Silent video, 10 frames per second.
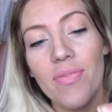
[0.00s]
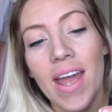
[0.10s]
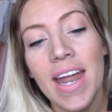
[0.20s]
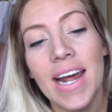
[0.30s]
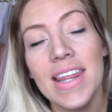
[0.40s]

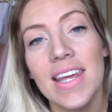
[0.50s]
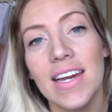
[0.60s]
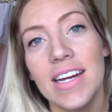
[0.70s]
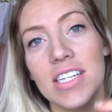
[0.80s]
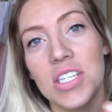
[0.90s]
and I think
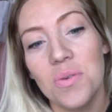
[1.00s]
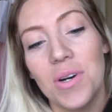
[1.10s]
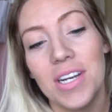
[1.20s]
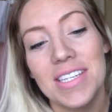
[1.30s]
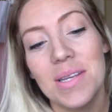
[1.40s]
I actually
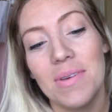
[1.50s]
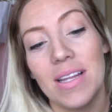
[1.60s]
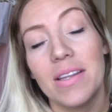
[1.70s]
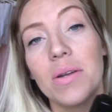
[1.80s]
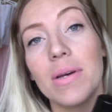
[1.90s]
want it to be a
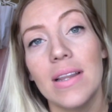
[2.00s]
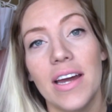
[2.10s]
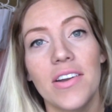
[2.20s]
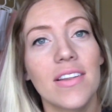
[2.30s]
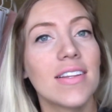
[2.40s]
little bit
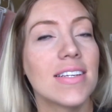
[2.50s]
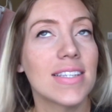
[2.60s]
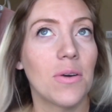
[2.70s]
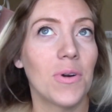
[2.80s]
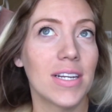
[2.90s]
lighter than this.
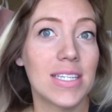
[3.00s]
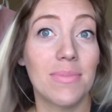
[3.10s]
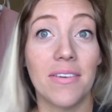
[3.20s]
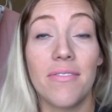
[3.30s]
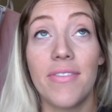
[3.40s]
I want it to be
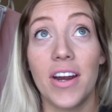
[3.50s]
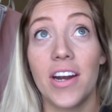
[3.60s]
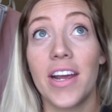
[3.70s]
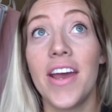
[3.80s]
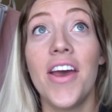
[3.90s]
a
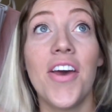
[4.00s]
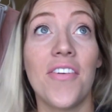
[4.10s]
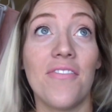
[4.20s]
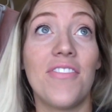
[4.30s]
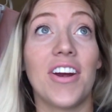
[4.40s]
very
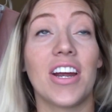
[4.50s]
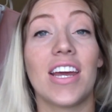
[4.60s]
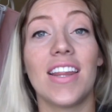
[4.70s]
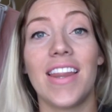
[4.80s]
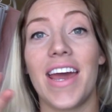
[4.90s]

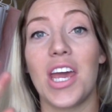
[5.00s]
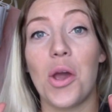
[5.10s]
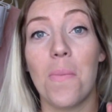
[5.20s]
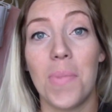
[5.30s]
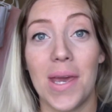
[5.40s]

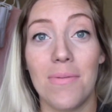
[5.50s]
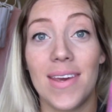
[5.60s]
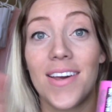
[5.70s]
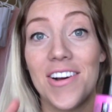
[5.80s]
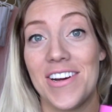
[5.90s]
light baby
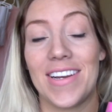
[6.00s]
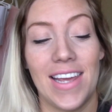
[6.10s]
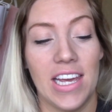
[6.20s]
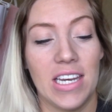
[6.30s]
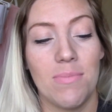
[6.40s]
cotton
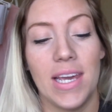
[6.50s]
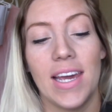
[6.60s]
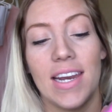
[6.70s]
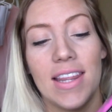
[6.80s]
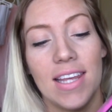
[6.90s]
candy pink,
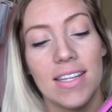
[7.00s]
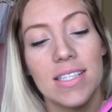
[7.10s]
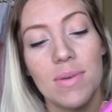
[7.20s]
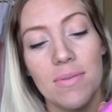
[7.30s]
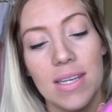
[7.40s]
and I think this
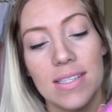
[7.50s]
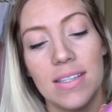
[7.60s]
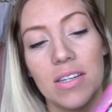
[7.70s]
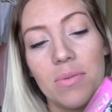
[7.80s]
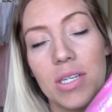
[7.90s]
maybe is a
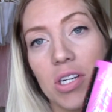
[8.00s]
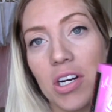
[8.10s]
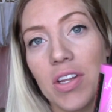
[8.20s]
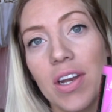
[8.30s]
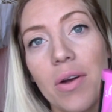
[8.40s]
little bit
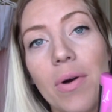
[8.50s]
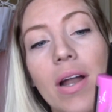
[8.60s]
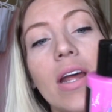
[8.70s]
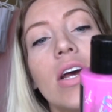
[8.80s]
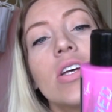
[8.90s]
darker than I want.
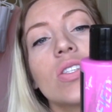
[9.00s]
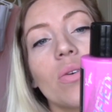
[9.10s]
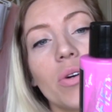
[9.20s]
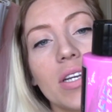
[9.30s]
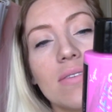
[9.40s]
So I'm
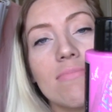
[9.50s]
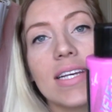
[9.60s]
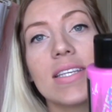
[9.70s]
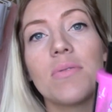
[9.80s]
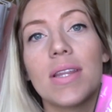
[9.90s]
going to
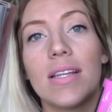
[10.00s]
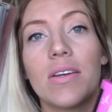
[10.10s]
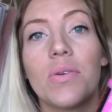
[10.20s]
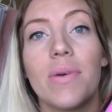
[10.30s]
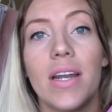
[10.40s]
mix it with a
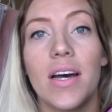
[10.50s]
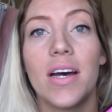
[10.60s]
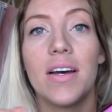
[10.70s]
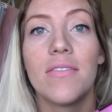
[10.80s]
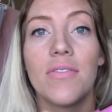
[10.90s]
little bit
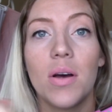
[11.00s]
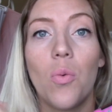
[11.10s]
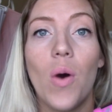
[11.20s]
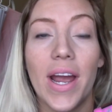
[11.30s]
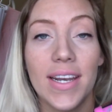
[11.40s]
of
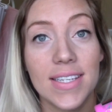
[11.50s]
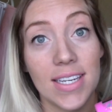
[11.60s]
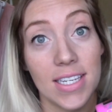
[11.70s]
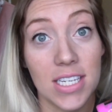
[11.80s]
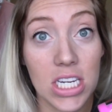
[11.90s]
white
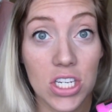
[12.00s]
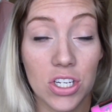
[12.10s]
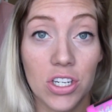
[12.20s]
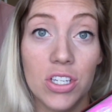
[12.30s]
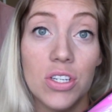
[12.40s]

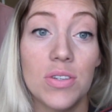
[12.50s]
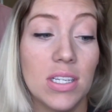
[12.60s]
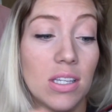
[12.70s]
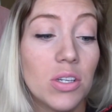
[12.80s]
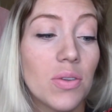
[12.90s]
conditioner to
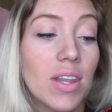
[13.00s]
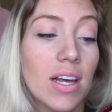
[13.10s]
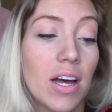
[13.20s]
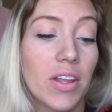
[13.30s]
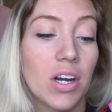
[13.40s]
dilute the
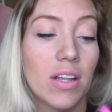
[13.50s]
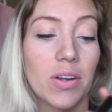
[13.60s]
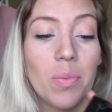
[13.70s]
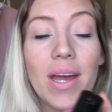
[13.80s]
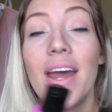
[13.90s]
color a
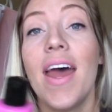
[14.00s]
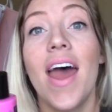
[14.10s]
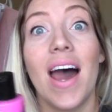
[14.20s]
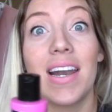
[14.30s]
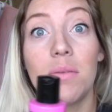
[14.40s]
little bit,
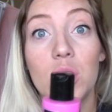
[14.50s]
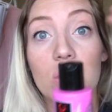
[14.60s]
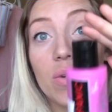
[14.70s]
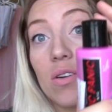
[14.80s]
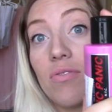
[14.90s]
and I'm just
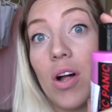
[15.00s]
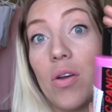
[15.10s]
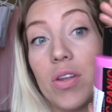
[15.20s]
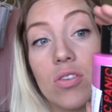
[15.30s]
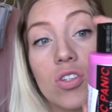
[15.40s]
going to follow
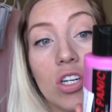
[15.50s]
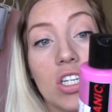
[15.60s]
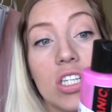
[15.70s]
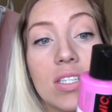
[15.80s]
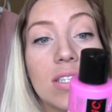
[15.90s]
the
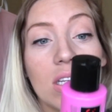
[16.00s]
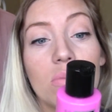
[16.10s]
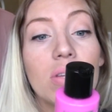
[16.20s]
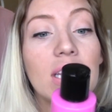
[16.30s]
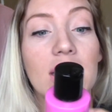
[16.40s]
instructions
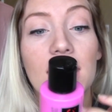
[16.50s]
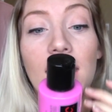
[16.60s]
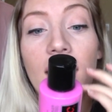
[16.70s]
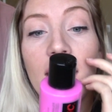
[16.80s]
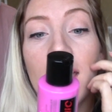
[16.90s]
completely.
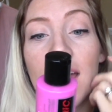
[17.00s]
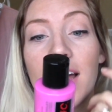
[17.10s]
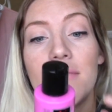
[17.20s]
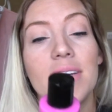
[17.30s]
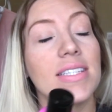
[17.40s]

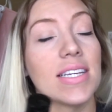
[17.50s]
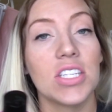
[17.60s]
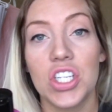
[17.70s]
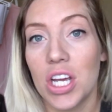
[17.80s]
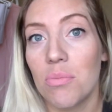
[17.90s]
It says
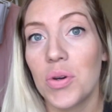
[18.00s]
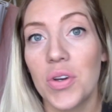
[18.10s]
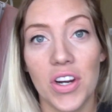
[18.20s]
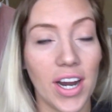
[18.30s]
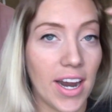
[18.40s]
shampoo
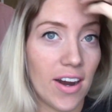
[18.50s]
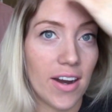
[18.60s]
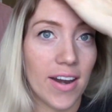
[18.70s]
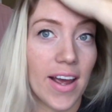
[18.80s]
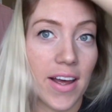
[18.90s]
your hair
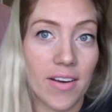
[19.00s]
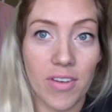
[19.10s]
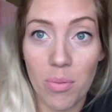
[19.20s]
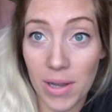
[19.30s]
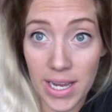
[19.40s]
and
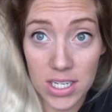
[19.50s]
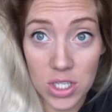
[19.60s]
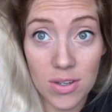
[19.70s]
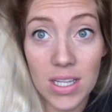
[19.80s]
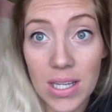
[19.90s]
apply it
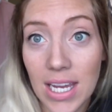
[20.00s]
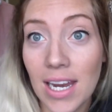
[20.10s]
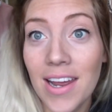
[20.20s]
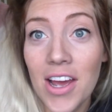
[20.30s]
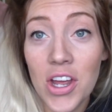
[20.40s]
to
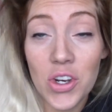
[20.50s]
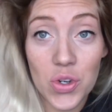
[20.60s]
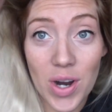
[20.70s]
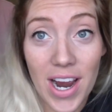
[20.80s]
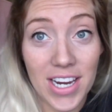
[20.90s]
clean,
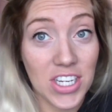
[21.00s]
dry,